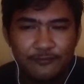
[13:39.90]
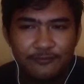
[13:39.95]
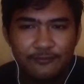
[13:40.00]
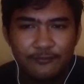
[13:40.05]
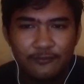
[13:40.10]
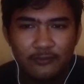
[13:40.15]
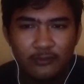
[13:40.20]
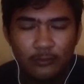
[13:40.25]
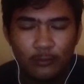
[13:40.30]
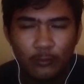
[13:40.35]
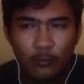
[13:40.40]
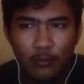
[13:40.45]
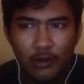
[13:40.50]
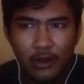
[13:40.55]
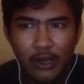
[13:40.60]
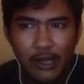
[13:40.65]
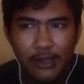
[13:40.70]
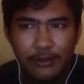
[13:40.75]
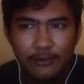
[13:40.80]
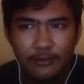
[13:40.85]

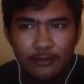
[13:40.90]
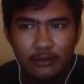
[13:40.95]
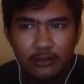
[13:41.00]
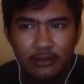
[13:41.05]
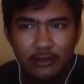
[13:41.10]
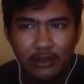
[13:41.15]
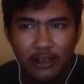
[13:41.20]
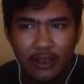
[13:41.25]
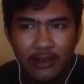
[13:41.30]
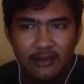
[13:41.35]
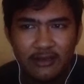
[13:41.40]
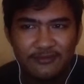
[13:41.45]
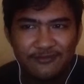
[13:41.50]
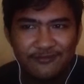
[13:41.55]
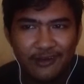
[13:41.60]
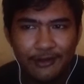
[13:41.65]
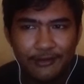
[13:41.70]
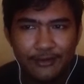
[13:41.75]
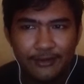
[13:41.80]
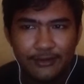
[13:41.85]
1. It is
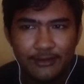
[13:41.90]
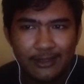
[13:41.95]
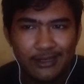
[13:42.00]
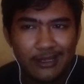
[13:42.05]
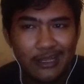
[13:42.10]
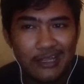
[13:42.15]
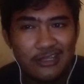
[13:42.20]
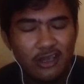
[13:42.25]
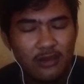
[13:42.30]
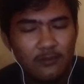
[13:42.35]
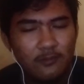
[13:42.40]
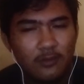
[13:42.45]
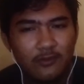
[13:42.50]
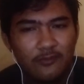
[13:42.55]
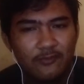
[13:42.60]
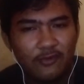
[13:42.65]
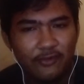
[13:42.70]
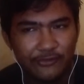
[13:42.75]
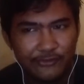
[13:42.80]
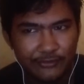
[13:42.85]
fun and enjoyable for
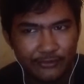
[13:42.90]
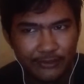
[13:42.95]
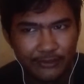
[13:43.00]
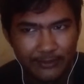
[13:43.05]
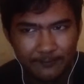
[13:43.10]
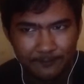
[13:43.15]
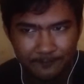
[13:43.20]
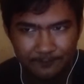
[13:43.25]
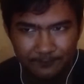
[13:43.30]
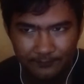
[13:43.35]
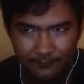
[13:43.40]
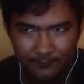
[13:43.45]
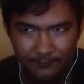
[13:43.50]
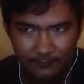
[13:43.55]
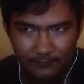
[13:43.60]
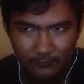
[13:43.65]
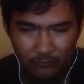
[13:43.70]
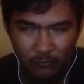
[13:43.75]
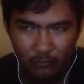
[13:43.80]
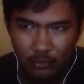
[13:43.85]
students.
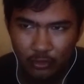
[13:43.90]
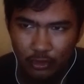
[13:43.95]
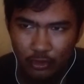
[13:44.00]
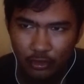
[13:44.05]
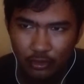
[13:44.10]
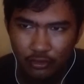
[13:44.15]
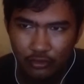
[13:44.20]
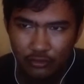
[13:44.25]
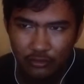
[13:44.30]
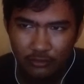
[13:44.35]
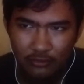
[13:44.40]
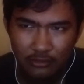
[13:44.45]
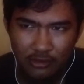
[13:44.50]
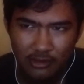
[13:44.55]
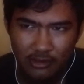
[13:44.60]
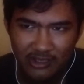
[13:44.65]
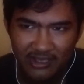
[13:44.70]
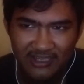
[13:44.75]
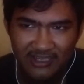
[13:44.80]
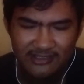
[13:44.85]
2. It
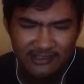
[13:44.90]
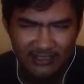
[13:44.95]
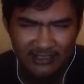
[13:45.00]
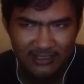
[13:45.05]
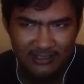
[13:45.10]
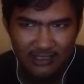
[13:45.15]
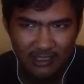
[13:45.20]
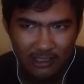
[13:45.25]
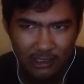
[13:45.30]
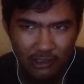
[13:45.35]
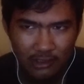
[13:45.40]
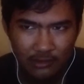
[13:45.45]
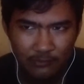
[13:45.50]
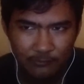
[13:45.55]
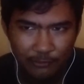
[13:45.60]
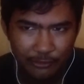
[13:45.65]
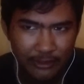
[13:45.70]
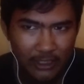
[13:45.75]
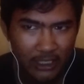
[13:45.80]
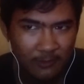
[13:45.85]
is easy for
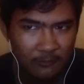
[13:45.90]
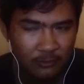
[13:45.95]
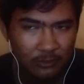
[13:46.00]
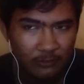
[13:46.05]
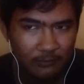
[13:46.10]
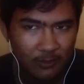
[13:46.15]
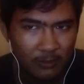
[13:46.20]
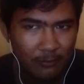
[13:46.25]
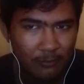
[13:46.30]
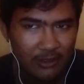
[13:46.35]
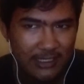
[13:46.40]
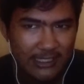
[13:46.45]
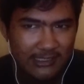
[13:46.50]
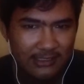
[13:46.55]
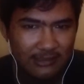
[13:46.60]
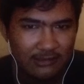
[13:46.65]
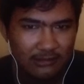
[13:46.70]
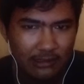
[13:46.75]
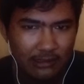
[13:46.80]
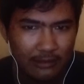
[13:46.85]
them to memorize
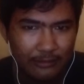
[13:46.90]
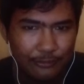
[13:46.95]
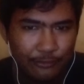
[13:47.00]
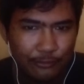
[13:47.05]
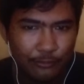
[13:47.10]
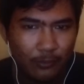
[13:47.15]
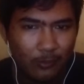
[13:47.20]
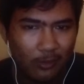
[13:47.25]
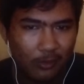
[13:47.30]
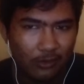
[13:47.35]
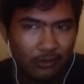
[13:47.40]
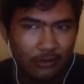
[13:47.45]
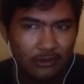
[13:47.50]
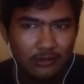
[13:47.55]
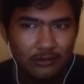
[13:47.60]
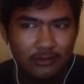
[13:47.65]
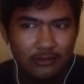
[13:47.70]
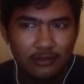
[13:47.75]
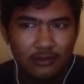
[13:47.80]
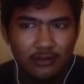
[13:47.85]
a new word.
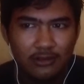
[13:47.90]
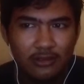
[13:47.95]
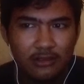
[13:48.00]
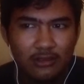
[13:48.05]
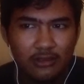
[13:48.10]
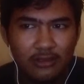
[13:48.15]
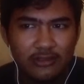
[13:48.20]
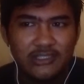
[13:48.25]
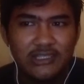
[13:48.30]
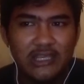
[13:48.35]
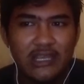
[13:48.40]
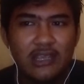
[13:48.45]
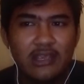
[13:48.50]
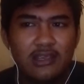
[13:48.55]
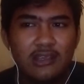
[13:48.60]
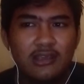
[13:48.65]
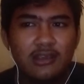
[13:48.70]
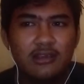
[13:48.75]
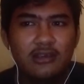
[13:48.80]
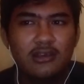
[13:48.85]
C.
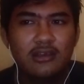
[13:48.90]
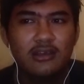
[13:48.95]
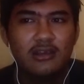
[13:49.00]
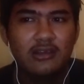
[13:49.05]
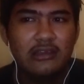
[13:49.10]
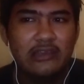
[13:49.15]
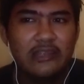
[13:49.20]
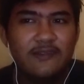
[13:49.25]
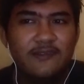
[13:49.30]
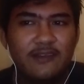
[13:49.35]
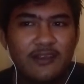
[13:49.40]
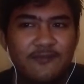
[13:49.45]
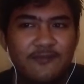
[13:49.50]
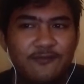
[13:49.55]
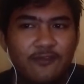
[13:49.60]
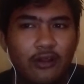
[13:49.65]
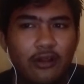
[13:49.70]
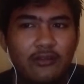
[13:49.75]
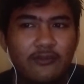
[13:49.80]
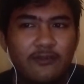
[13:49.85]
It
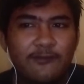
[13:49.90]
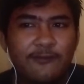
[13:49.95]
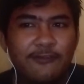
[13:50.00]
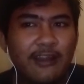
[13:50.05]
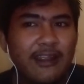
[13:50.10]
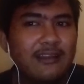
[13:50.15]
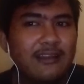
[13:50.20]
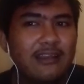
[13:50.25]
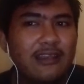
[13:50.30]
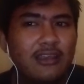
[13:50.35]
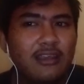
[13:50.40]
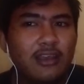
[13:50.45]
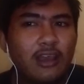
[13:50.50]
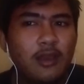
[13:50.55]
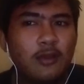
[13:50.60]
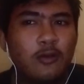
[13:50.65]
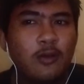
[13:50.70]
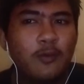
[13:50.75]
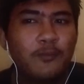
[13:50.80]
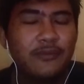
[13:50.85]
involves friendly and
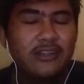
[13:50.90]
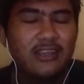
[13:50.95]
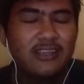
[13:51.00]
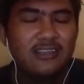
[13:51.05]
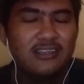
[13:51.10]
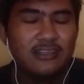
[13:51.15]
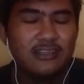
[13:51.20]
competitions.